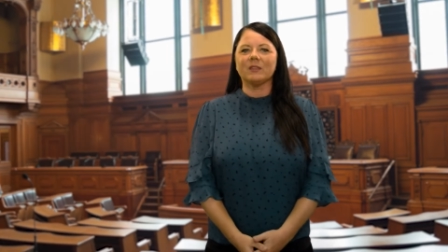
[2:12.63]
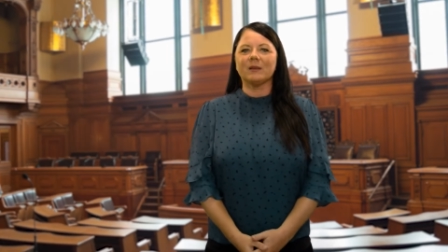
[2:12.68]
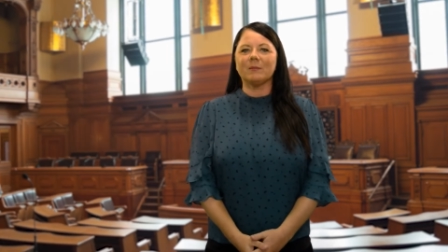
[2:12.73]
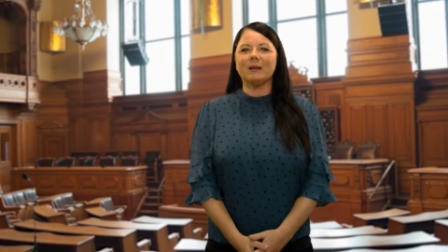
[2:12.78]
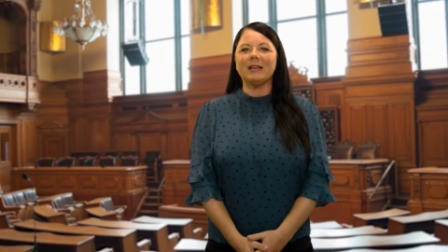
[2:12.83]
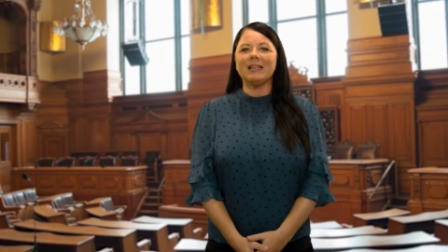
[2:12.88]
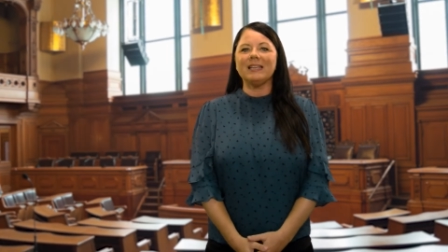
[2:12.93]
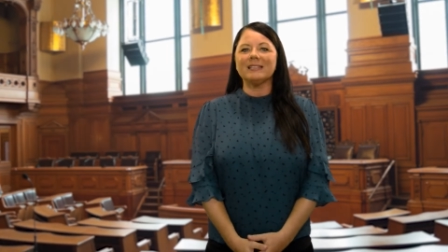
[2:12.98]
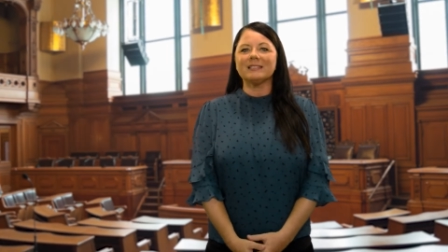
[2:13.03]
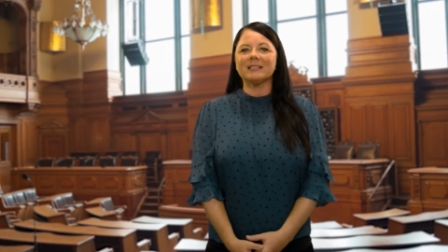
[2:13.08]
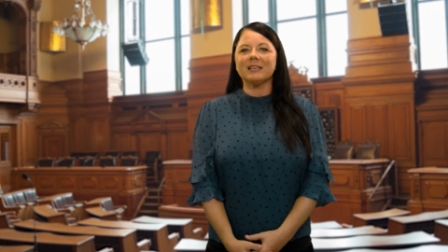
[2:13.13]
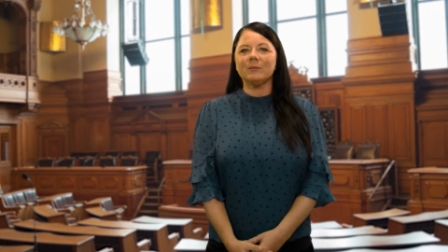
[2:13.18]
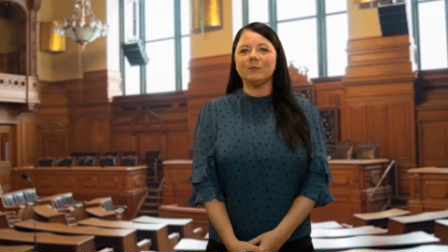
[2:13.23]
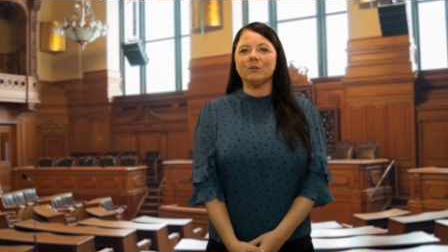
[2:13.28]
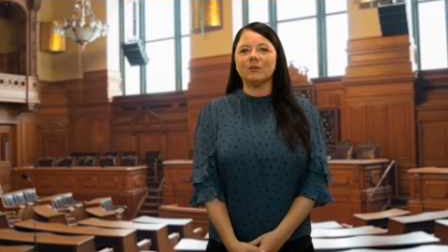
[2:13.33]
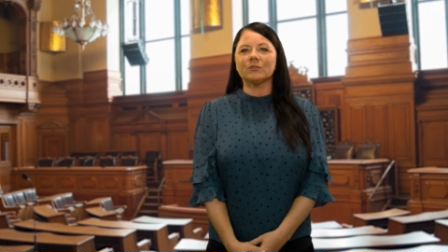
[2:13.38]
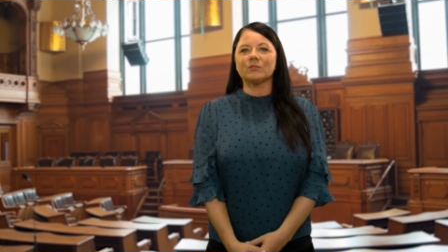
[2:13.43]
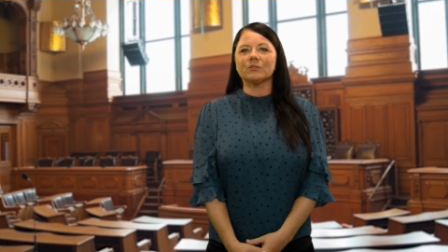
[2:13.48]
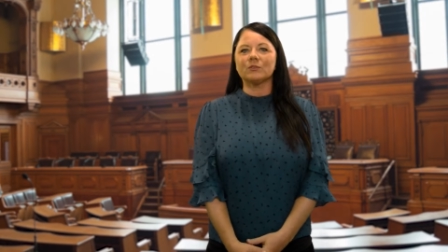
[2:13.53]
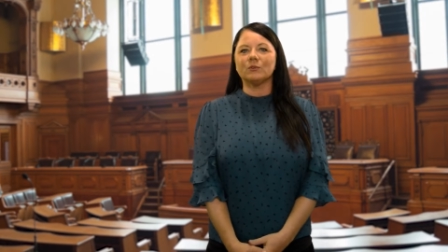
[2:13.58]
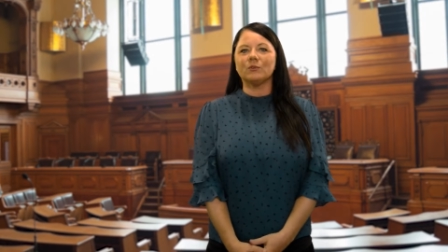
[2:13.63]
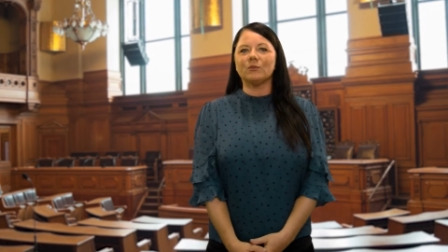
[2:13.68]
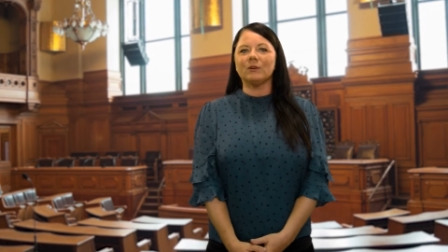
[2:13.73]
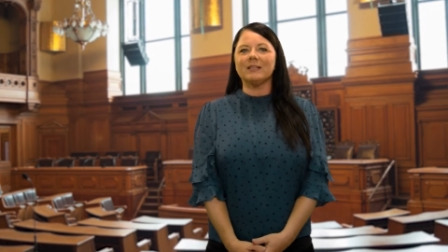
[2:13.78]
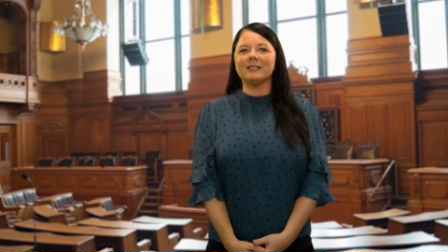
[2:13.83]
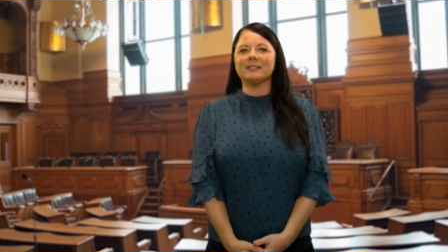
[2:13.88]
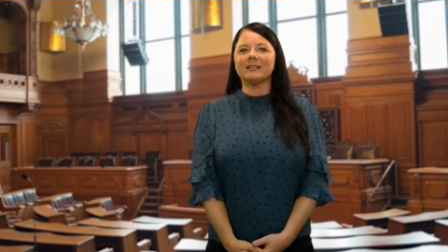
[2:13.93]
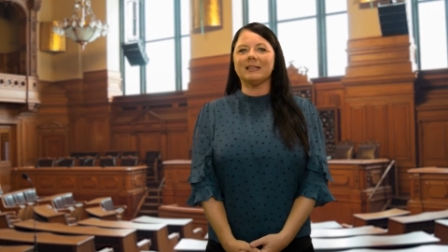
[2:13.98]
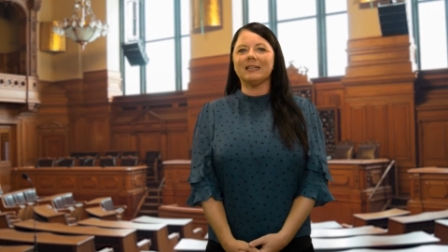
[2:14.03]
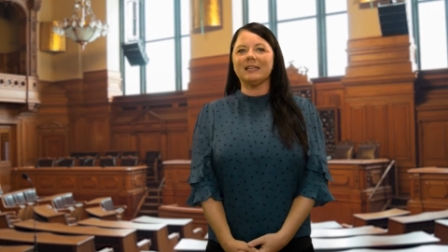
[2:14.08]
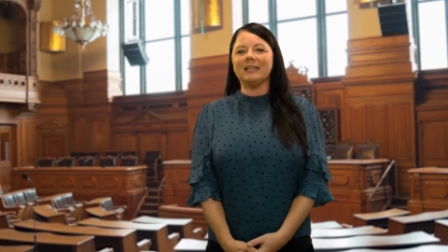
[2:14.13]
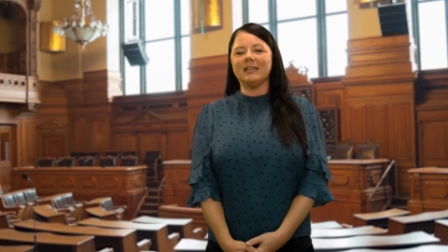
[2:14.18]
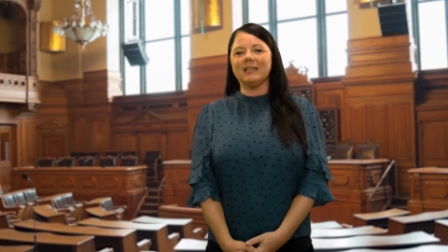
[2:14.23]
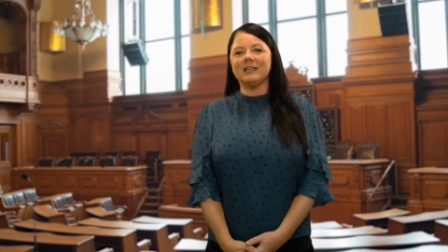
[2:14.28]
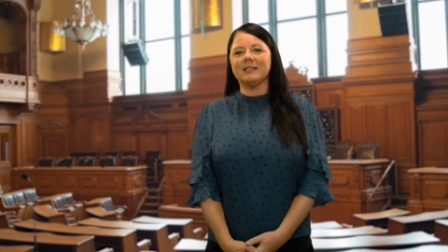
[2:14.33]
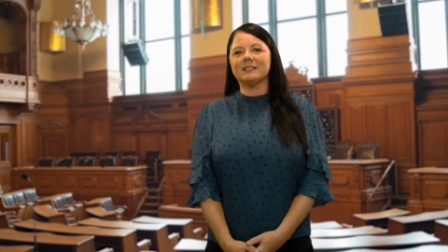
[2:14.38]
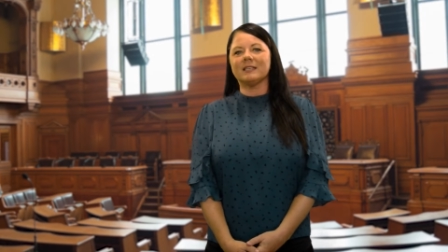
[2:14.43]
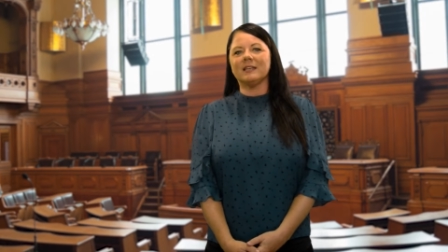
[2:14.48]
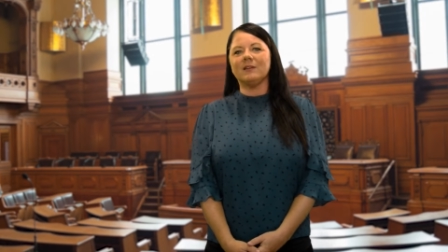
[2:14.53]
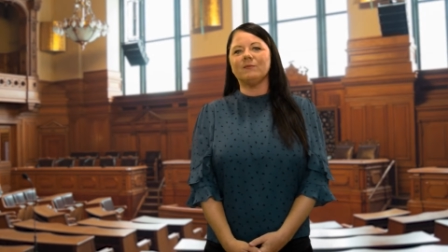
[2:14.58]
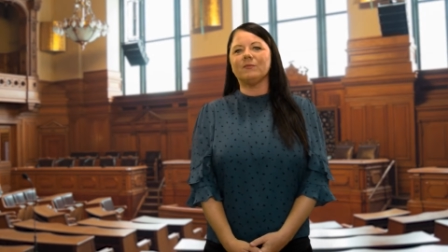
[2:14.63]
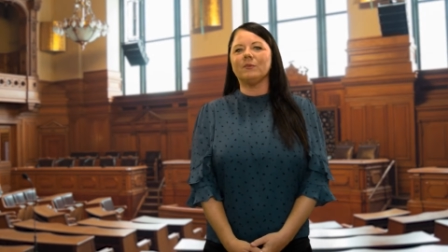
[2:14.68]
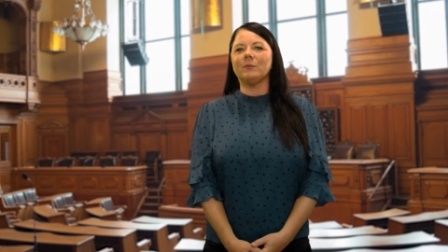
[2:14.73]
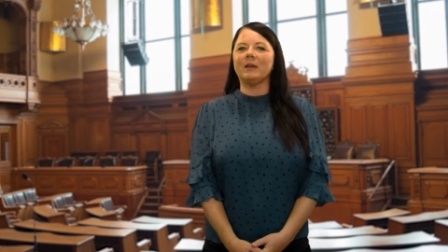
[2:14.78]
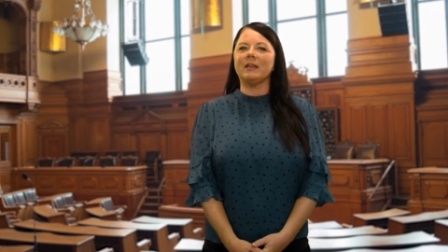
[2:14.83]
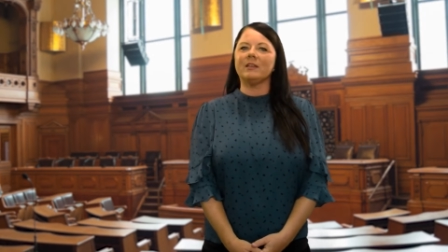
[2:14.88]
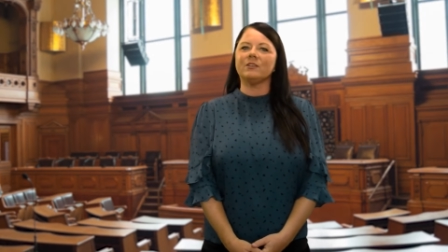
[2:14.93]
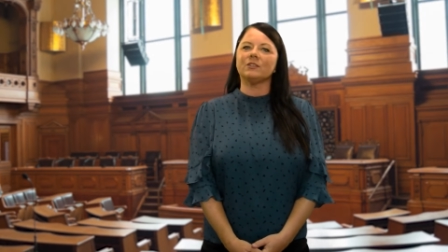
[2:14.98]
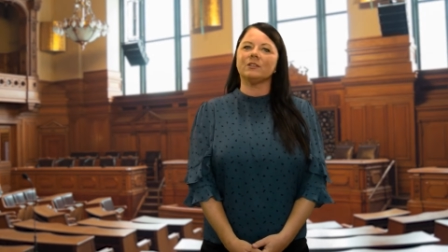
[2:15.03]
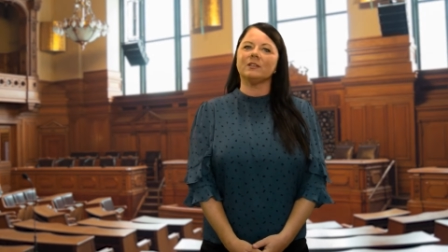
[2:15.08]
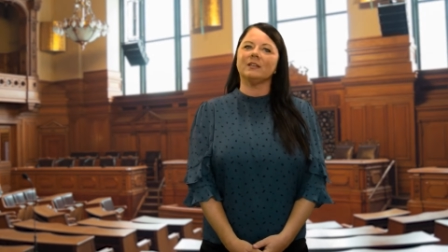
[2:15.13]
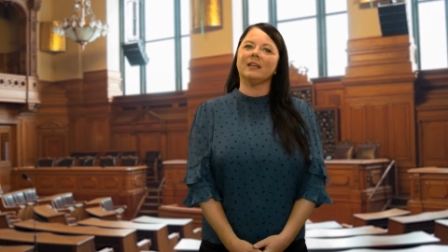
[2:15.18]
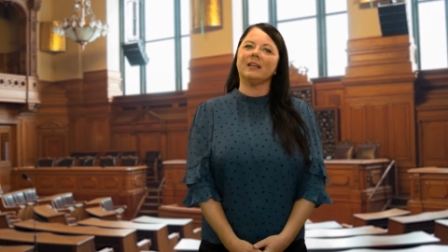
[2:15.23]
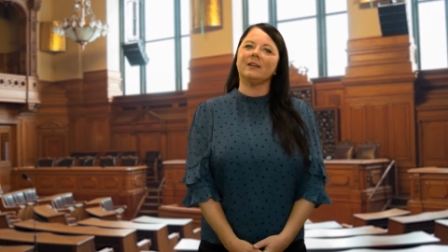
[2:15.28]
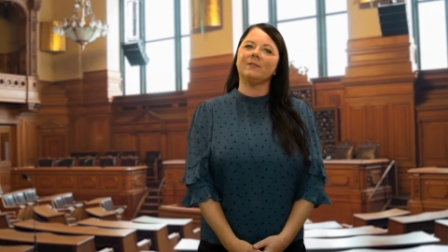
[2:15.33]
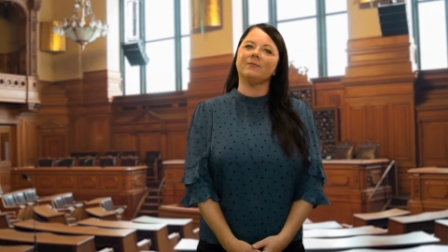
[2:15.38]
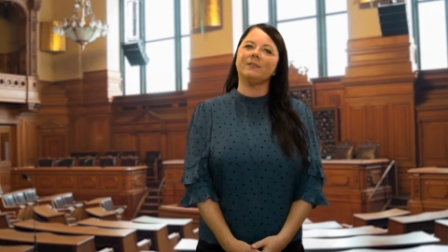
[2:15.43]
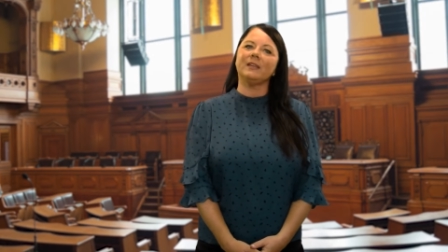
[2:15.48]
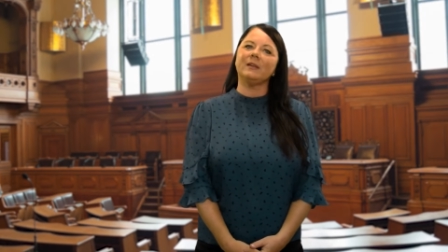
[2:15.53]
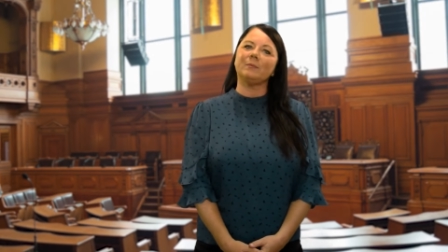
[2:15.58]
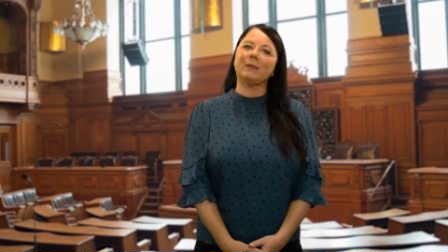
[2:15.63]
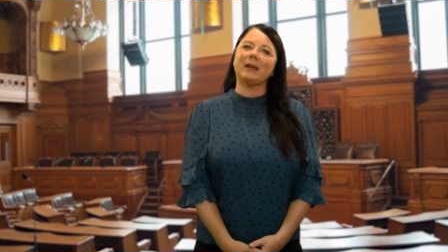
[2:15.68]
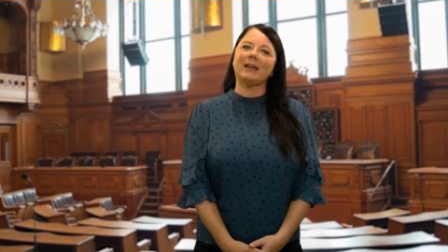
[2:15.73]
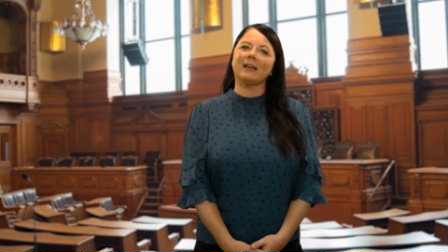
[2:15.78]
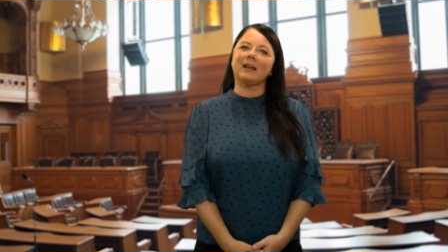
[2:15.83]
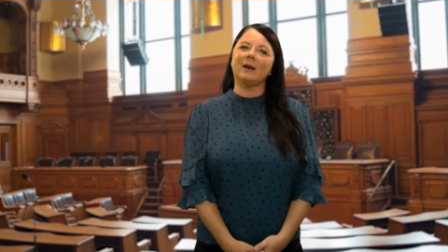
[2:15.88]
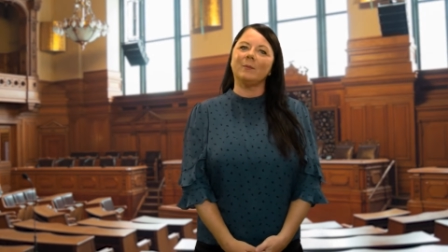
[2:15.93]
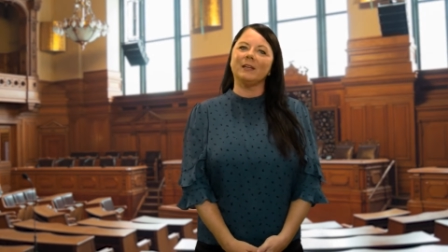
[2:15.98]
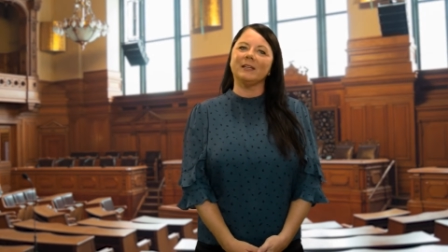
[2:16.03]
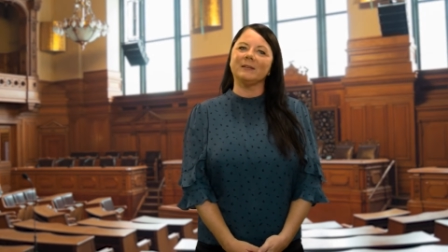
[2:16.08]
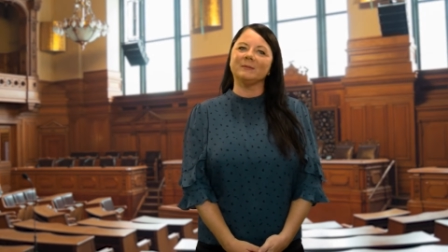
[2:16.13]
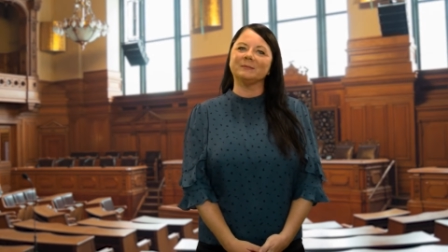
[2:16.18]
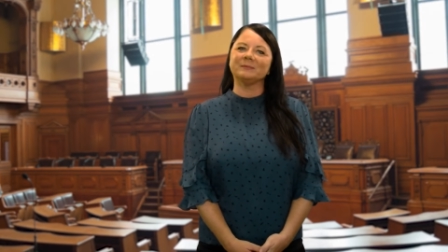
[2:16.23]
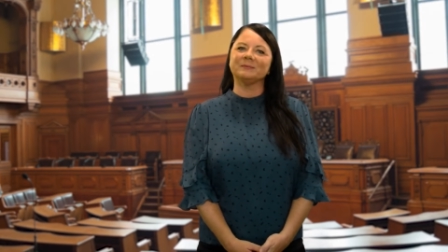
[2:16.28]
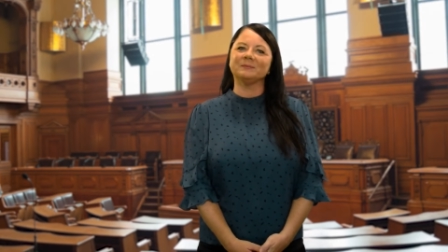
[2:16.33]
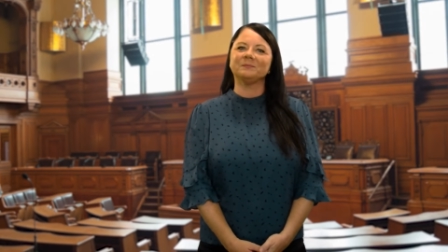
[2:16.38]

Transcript: Please keep your stories, leads, information, and feedback coming.